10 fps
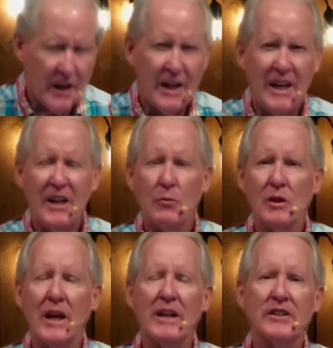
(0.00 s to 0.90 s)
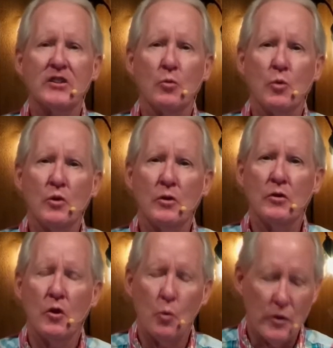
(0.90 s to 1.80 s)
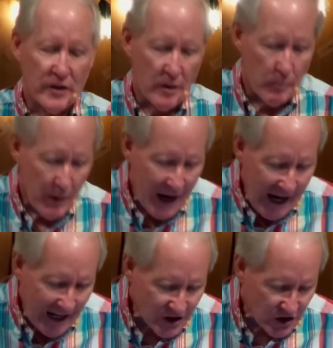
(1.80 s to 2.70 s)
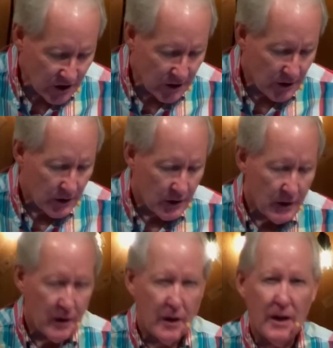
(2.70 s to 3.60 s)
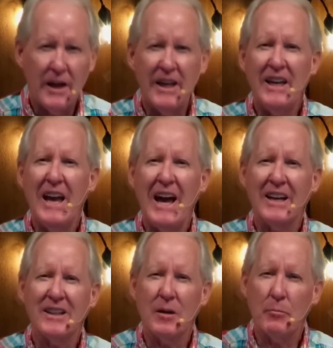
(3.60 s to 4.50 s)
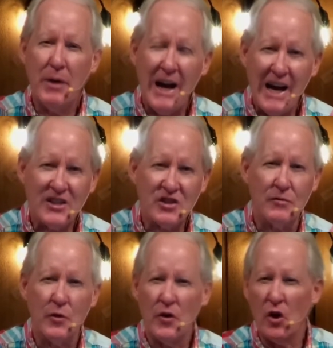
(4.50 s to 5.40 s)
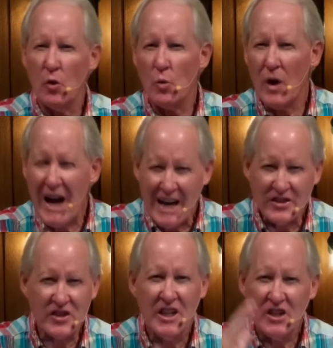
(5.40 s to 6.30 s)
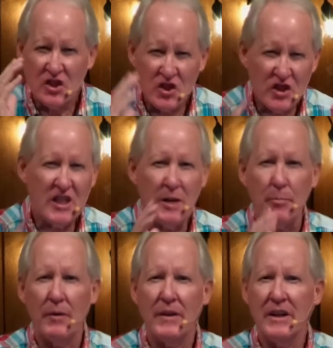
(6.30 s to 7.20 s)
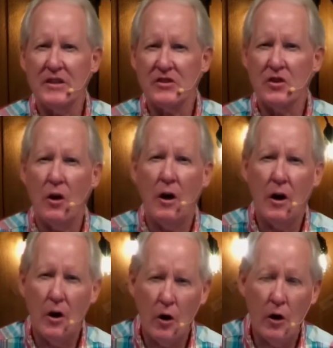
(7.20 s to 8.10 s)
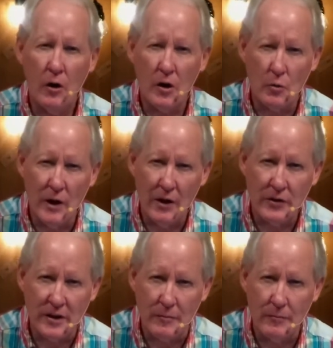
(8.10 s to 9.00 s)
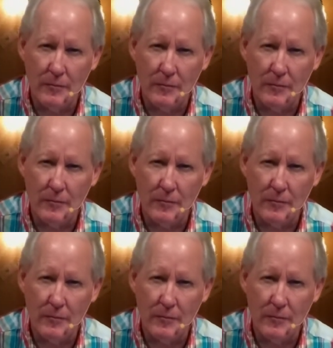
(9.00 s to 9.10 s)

He related to the world with compassion. He had compassion for the harassed sheep that he saw all around him.